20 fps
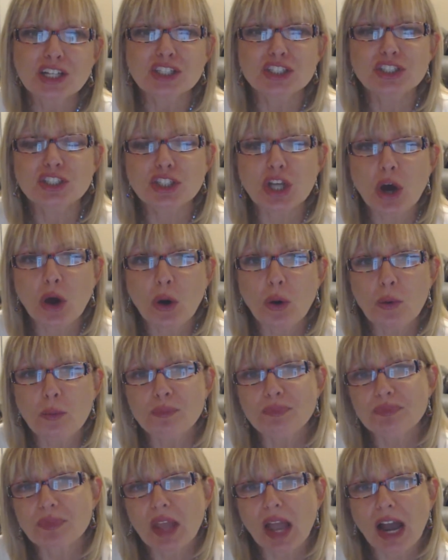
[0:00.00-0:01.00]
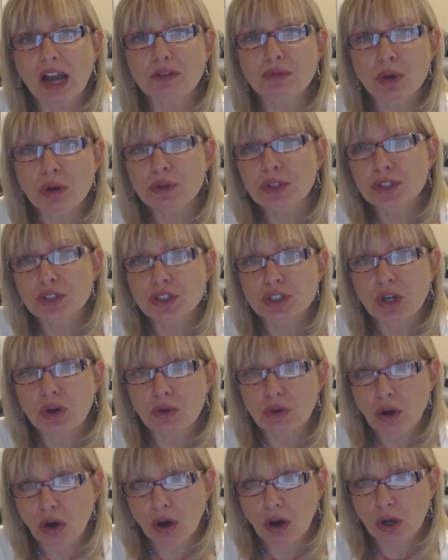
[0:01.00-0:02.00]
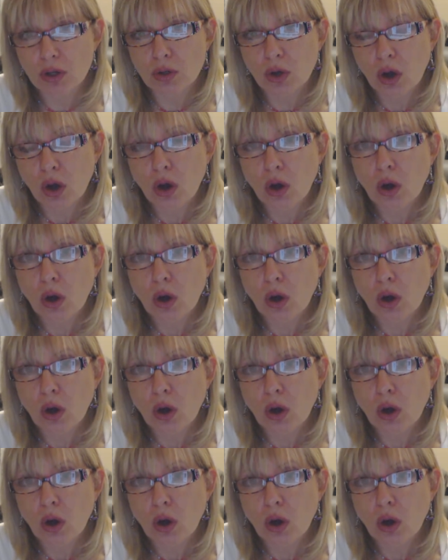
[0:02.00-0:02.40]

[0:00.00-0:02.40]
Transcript: So I wrote a show called